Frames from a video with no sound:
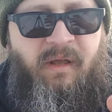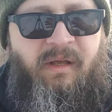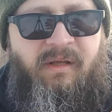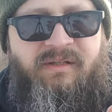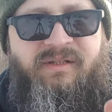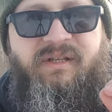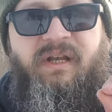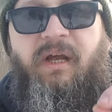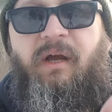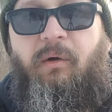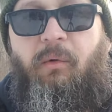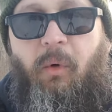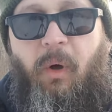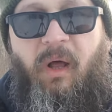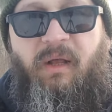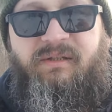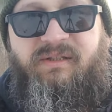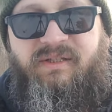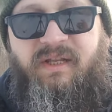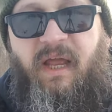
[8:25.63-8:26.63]
single
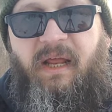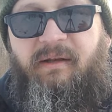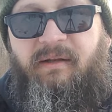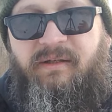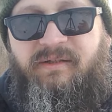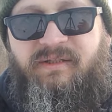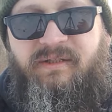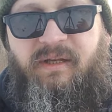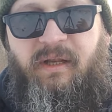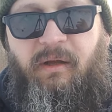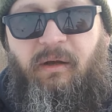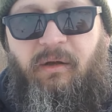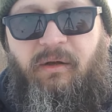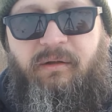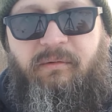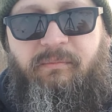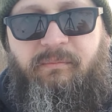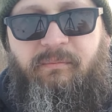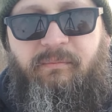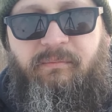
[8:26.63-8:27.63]
walled stainless steel
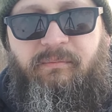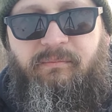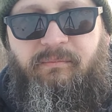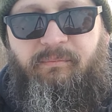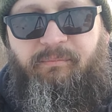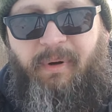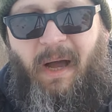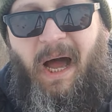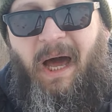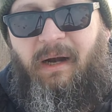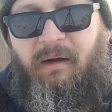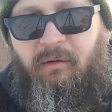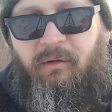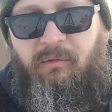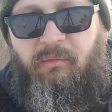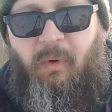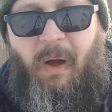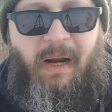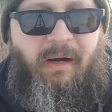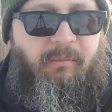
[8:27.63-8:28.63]

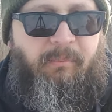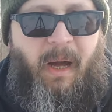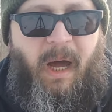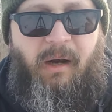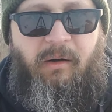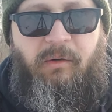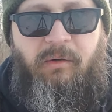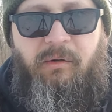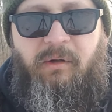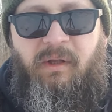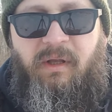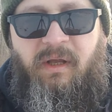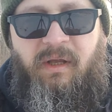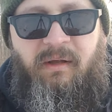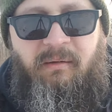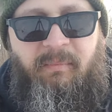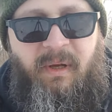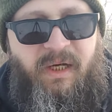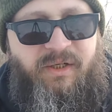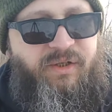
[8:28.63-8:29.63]
bottle, water bottle.
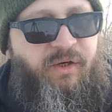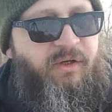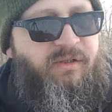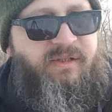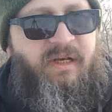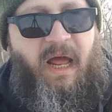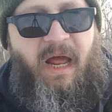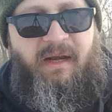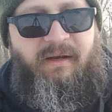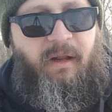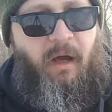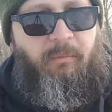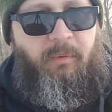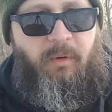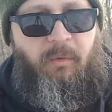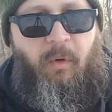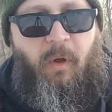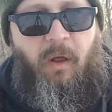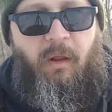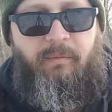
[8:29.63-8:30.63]
Make sure it's not
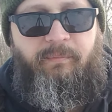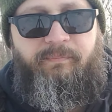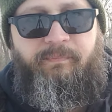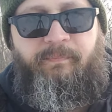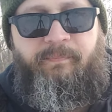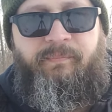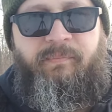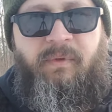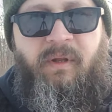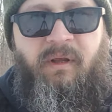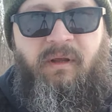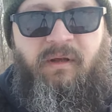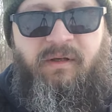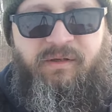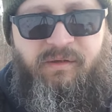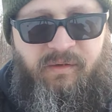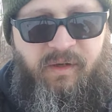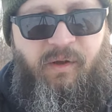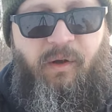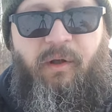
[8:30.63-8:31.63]
double walled.
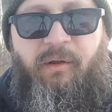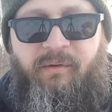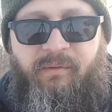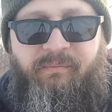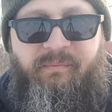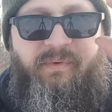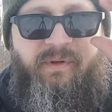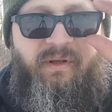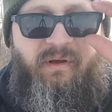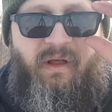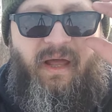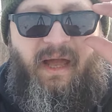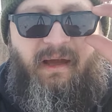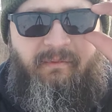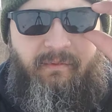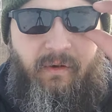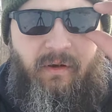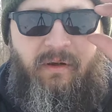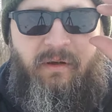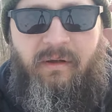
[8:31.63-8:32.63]
You'll
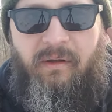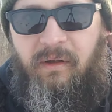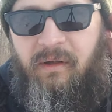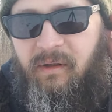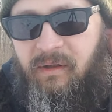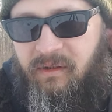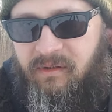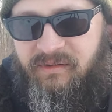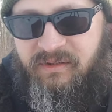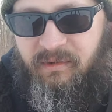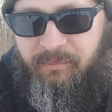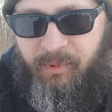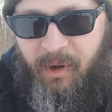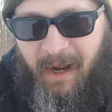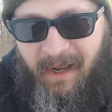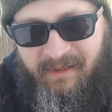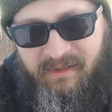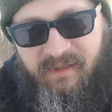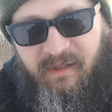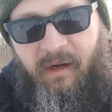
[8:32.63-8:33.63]
have a
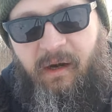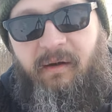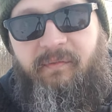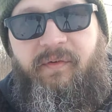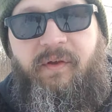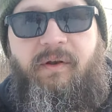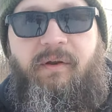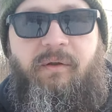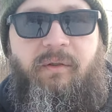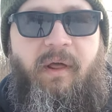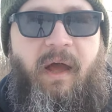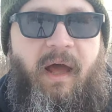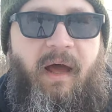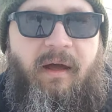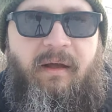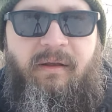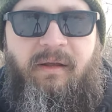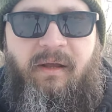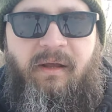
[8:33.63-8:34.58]
surprise there if you do that.